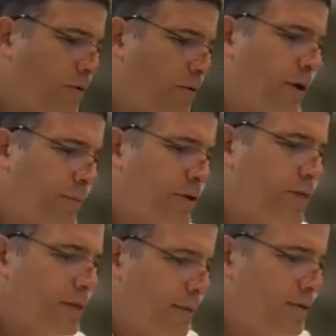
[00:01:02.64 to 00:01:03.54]
if one
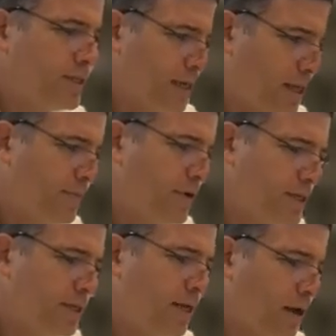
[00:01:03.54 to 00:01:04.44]
person damages another
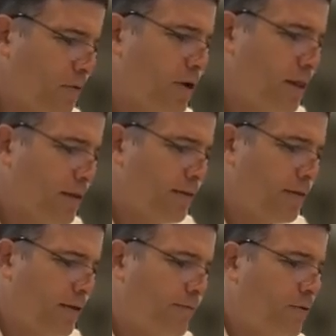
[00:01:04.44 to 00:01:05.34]
person, what are the
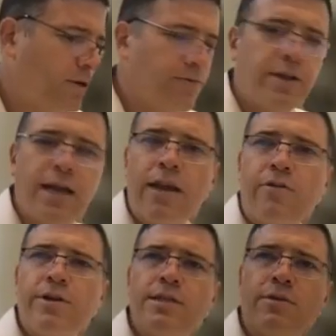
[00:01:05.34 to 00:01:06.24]
four different
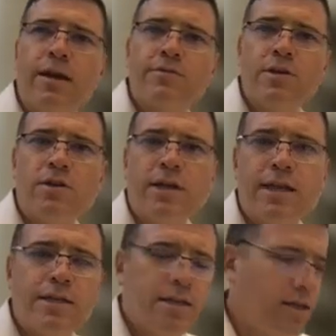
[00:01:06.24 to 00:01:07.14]
categories that we have to look
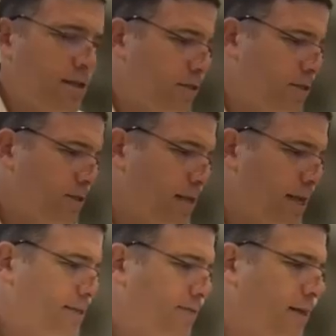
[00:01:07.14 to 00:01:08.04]
at to
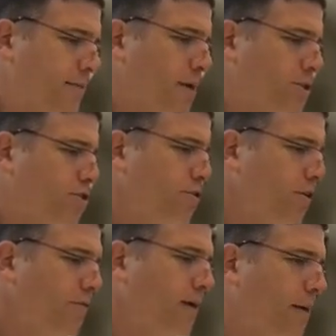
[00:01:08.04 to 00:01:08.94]
classify them?
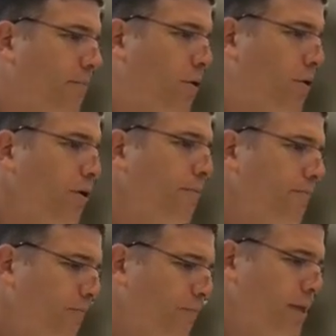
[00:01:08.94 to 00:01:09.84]
Hashor v'habor.
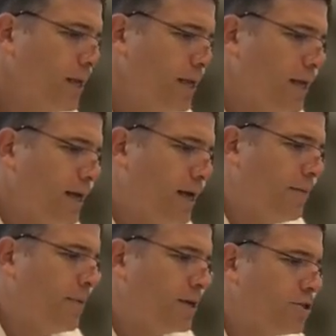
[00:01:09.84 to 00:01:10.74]

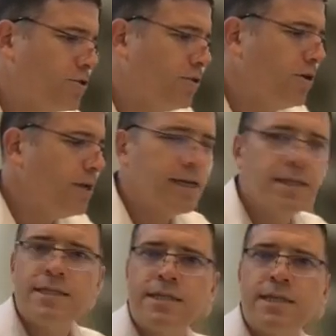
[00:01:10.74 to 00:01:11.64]
Hashor
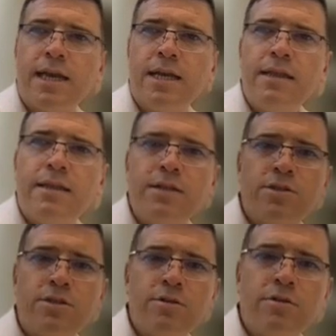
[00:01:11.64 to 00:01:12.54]
is anything
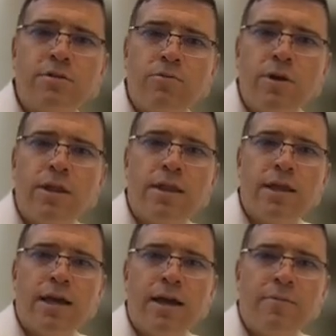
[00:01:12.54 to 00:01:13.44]
to do with
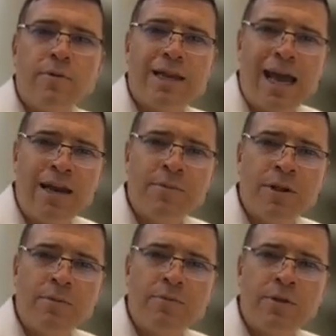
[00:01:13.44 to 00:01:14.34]
an
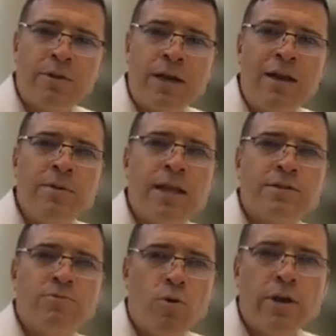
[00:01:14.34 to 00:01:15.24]
animal
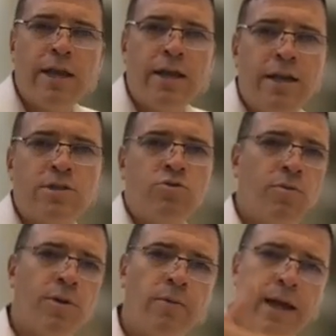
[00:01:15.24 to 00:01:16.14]
that's walking in its
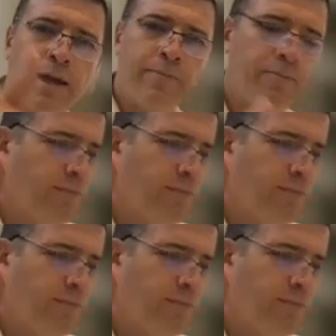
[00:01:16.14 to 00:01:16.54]
normal way.